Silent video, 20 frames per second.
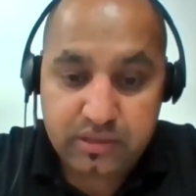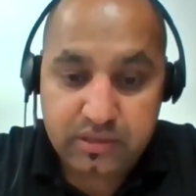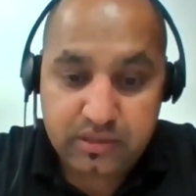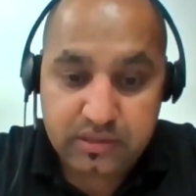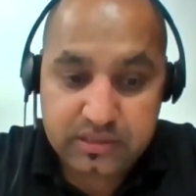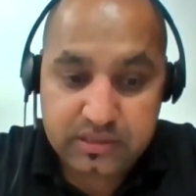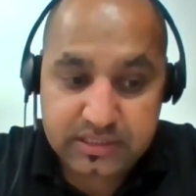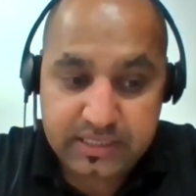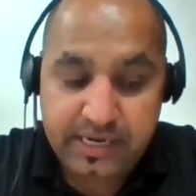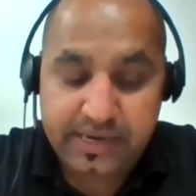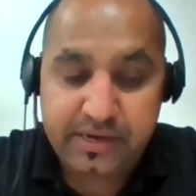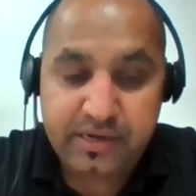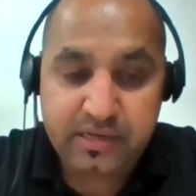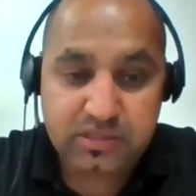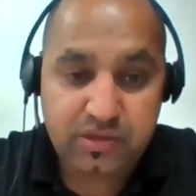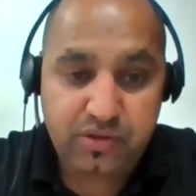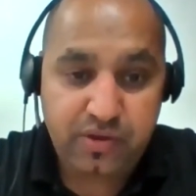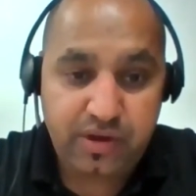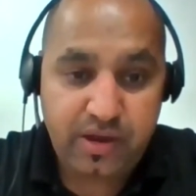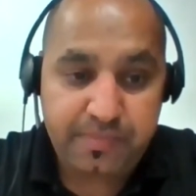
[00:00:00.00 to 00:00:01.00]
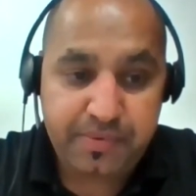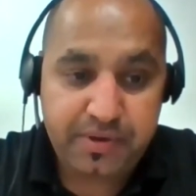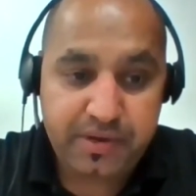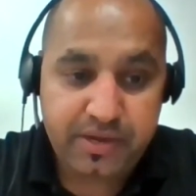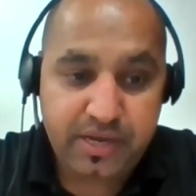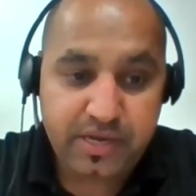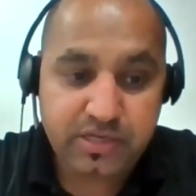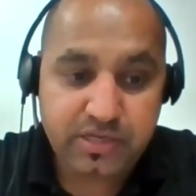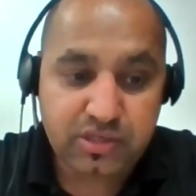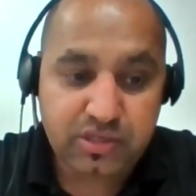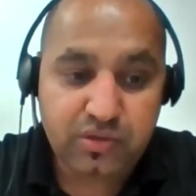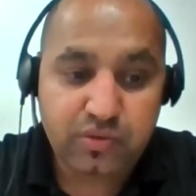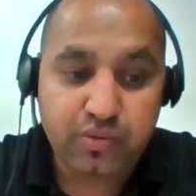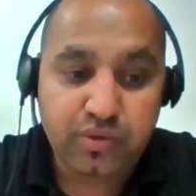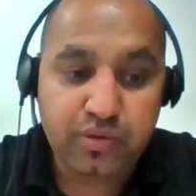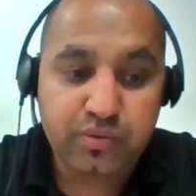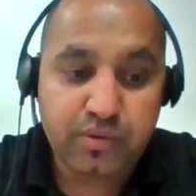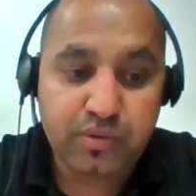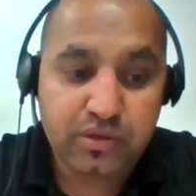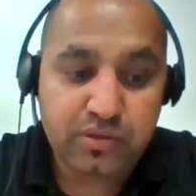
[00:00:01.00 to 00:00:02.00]
send us your application.
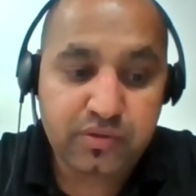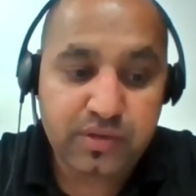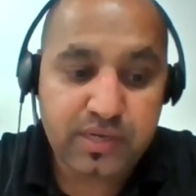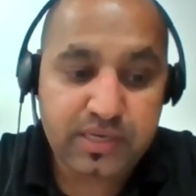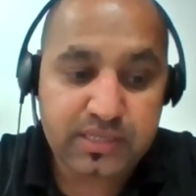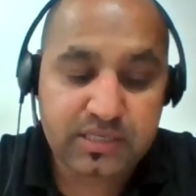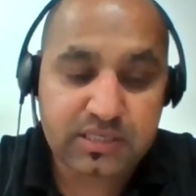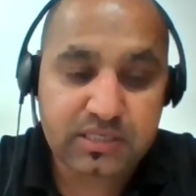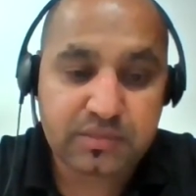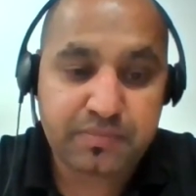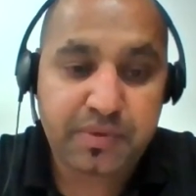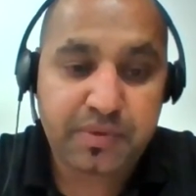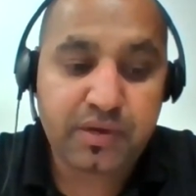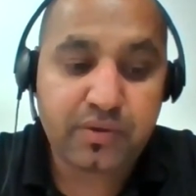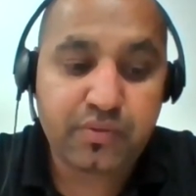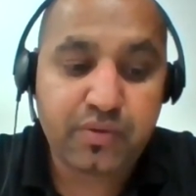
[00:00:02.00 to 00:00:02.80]
We will do assessment.